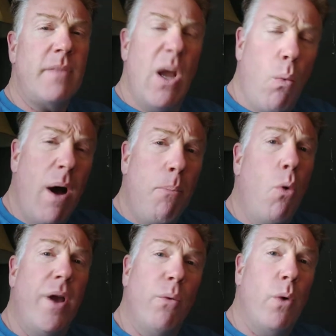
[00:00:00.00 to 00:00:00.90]
At what
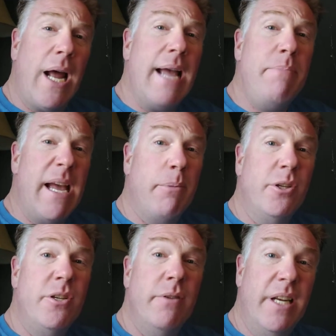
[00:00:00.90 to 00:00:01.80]
point would I be able
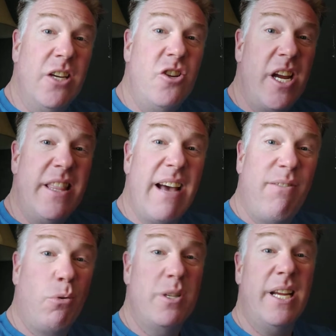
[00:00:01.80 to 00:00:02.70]
to initiate that
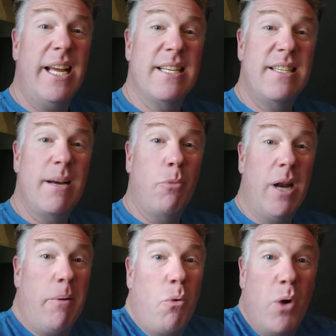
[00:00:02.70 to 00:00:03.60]
force against
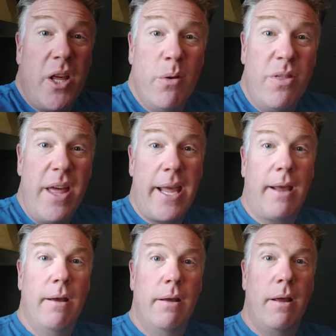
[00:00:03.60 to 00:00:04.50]
someone? I mean, what do you
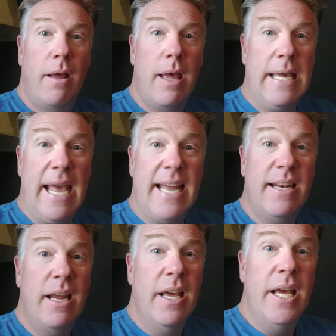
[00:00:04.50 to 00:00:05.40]
think?
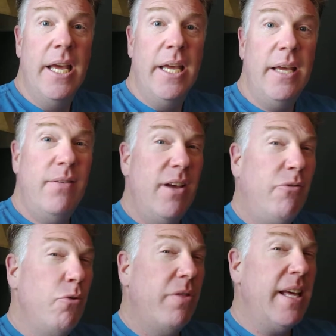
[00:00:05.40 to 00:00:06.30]
And
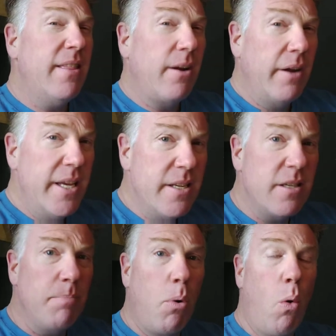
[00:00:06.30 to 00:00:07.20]
if you think there
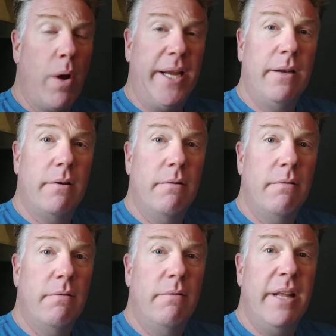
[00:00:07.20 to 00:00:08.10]
is a point
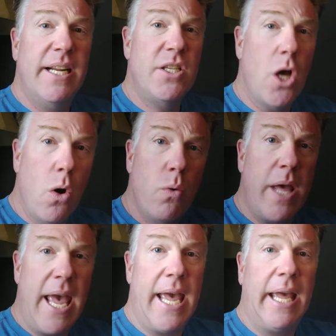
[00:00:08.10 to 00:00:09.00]
that it's
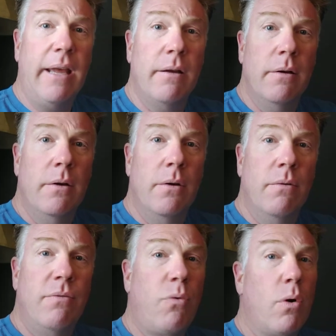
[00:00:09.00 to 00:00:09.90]
okay
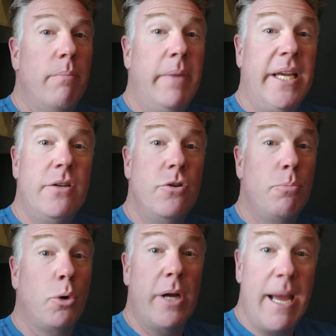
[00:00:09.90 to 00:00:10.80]
for me to
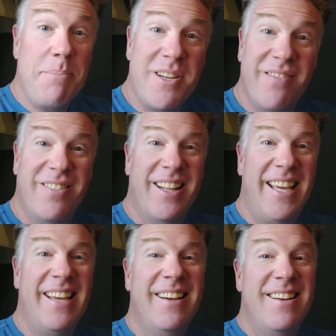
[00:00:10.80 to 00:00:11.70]
preemptively